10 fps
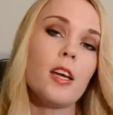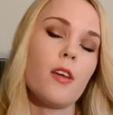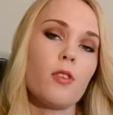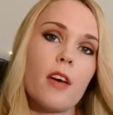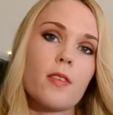
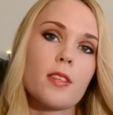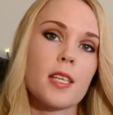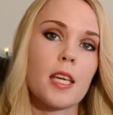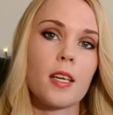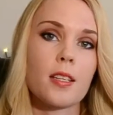If you haven't
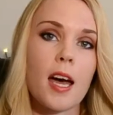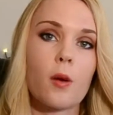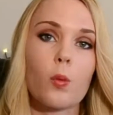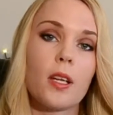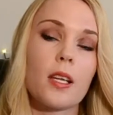seen it,
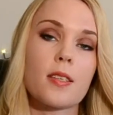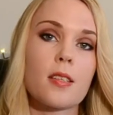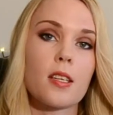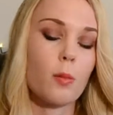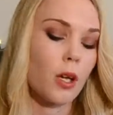I will list
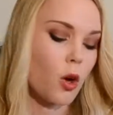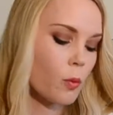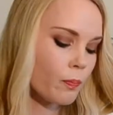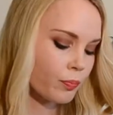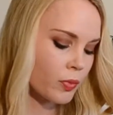it
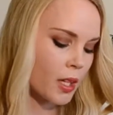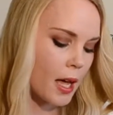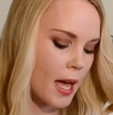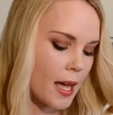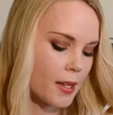below.
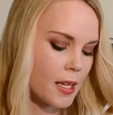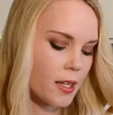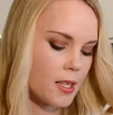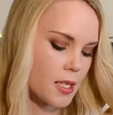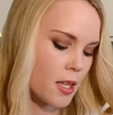And it
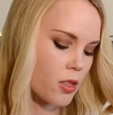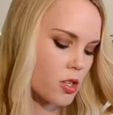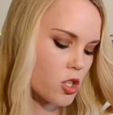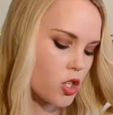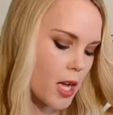is in the
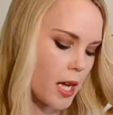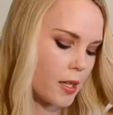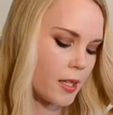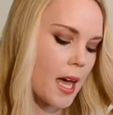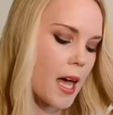
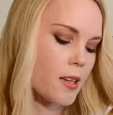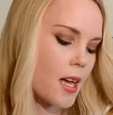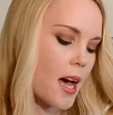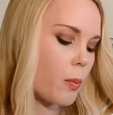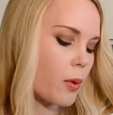shade Candy
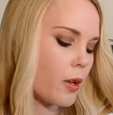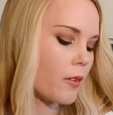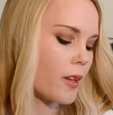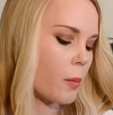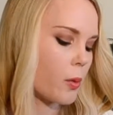
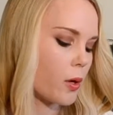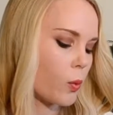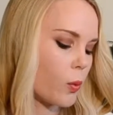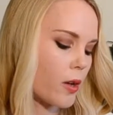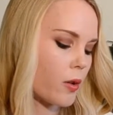Apple number
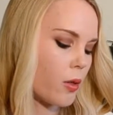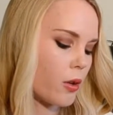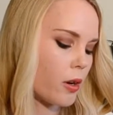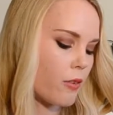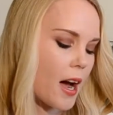
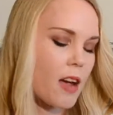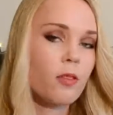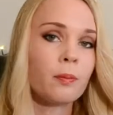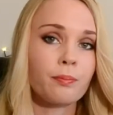135.